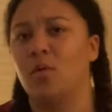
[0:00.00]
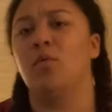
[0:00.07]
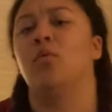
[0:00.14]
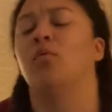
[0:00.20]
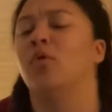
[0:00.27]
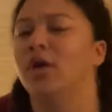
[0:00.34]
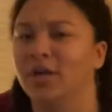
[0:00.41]

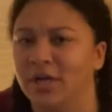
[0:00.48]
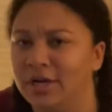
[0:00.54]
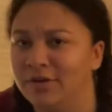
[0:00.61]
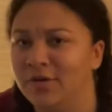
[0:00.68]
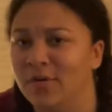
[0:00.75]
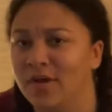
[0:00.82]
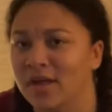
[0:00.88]
what are you
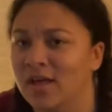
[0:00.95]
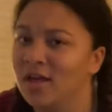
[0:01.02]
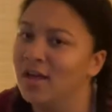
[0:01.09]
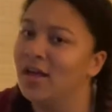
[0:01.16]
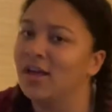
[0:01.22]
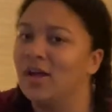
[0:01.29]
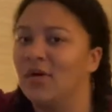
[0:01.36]
doing?
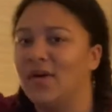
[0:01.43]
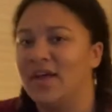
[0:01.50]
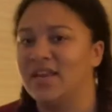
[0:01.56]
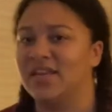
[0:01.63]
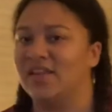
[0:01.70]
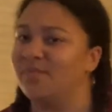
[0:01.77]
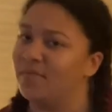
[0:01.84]
Go ahead
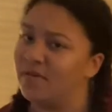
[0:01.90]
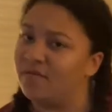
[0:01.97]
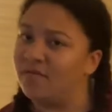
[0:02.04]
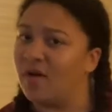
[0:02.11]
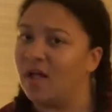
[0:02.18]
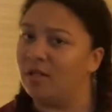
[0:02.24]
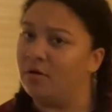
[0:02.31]
and give me a
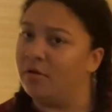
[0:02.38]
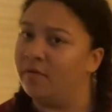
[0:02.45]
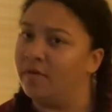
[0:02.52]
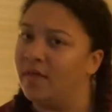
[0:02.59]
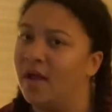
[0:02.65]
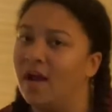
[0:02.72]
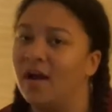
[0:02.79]
follow over
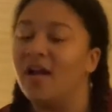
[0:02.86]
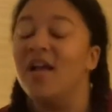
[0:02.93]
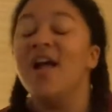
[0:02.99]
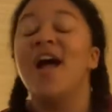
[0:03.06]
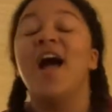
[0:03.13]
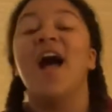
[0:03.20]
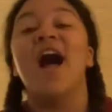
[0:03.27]
there.
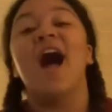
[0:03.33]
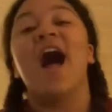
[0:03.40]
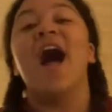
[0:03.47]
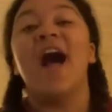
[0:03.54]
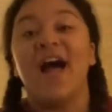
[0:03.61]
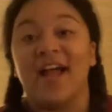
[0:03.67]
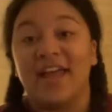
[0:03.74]

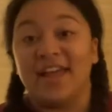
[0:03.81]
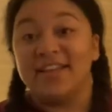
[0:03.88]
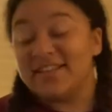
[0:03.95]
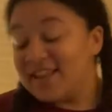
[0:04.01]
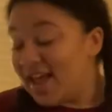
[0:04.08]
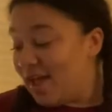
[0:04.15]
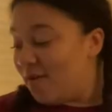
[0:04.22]
I
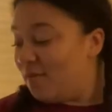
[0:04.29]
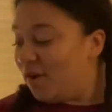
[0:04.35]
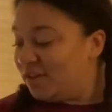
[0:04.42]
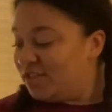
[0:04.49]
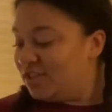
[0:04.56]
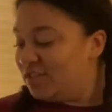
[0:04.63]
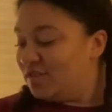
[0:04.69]
today
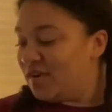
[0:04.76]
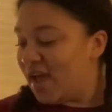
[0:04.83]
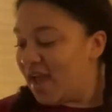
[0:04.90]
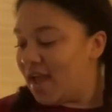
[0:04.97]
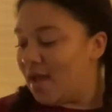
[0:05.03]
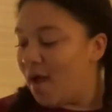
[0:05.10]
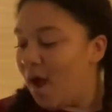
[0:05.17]
want to do
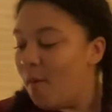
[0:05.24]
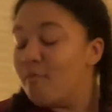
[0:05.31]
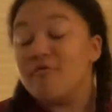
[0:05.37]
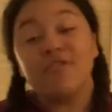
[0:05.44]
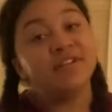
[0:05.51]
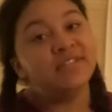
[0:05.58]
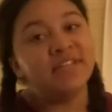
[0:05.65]
a
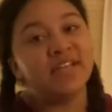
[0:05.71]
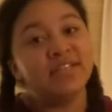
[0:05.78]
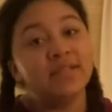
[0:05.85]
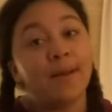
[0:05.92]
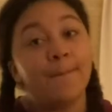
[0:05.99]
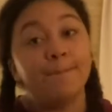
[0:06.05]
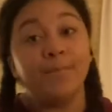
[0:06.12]
Princess
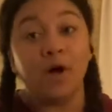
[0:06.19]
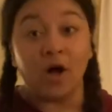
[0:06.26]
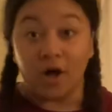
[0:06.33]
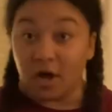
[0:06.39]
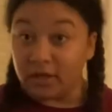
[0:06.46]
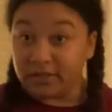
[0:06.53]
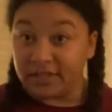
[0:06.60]

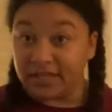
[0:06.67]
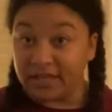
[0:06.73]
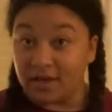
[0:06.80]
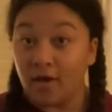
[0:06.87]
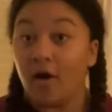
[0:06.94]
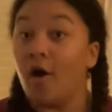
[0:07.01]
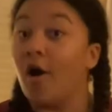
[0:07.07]
Polly
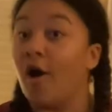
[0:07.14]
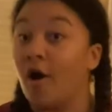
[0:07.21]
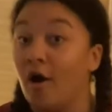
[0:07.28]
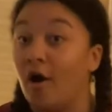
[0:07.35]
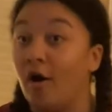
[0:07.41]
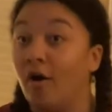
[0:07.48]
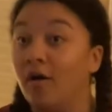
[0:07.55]

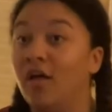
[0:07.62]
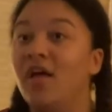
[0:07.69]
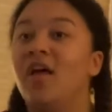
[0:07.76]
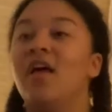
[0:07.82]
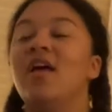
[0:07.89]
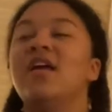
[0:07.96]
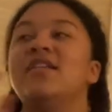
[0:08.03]
haul.
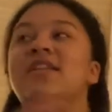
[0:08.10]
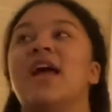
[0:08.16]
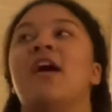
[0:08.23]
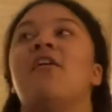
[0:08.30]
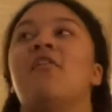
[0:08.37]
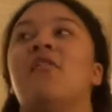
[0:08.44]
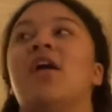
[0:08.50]

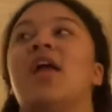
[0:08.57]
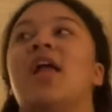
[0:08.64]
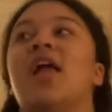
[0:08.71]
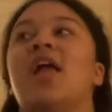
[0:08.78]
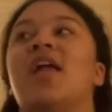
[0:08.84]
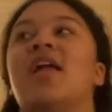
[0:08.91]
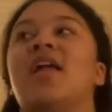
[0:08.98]
Now,
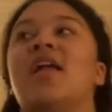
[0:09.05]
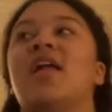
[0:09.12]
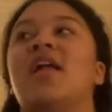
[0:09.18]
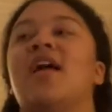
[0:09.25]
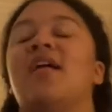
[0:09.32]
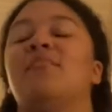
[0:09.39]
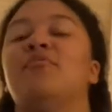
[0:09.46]

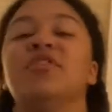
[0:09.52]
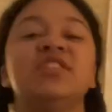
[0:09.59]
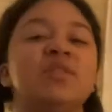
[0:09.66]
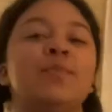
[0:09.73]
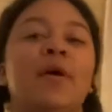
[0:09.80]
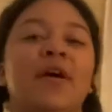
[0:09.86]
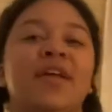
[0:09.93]
Princess
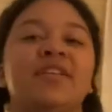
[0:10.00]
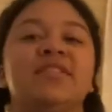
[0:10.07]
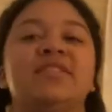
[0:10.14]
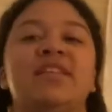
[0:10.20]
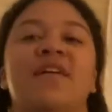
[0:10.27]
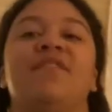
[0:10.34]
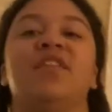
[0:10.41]
Polly is
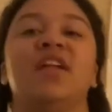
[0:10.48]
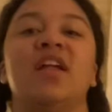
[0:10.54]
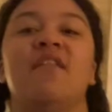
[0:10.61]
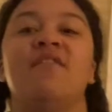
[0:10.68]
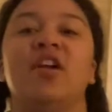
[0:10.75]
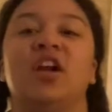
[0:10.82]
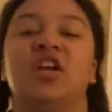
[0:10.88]
definitely a
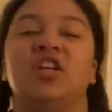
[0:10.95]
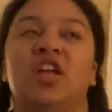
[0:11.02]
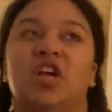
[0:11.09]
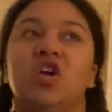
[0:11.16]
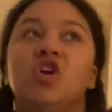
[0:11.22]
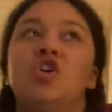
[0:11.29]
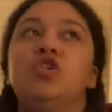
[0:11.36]
very like
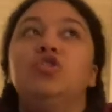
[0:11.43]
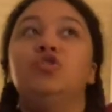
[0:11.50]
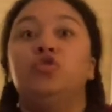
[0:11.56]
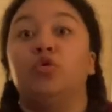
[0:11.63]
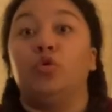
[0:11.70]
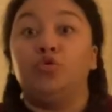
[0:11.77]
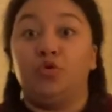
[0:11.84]

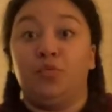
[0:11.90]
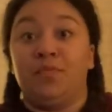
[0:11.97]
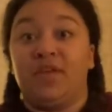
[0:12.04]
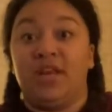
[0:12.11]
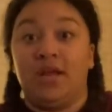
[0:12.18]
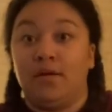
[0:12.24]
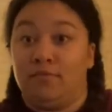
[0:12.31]
social
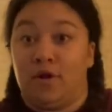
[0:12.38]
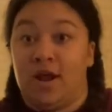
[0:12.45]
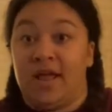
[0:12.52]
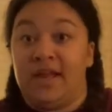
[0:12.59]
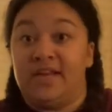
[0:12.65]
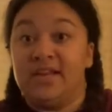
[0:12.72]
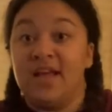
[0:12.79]
media
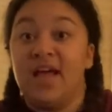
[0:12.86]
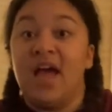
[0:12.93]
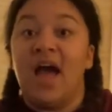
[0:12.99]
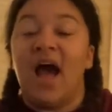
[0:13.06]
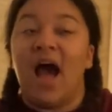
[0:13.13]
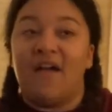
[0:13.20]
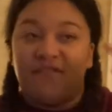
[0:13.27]
brand.
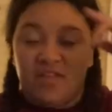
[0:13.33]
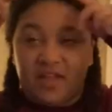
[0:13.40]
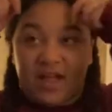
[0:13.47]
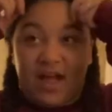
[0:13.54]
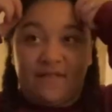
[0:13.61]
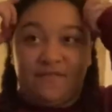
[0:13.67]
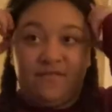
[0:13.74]
I feel like
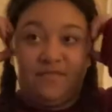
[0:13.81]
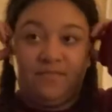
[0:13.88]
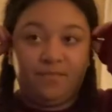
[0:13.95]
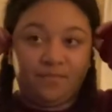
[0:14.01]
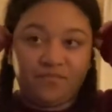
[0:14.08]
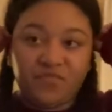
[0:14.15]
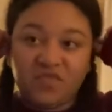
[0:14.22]
I
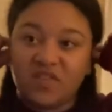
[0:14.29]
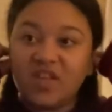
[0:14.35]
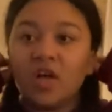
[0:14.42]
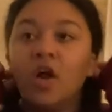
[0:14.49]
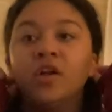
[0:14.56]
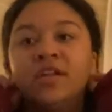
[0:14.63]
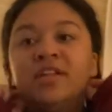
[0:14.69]
see it
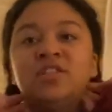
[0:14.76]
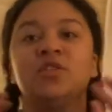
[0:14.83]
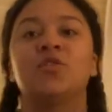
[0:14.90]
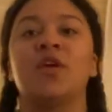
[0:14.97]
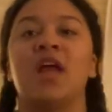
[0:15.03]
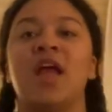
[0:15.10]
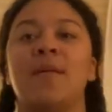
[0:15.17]
on
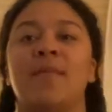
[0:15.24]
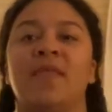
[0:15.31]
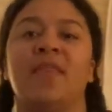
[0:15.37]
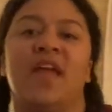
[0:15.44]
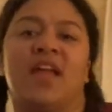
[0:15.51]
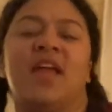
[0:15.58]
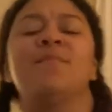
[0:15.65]
Instagram and
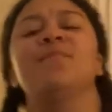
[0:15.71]
like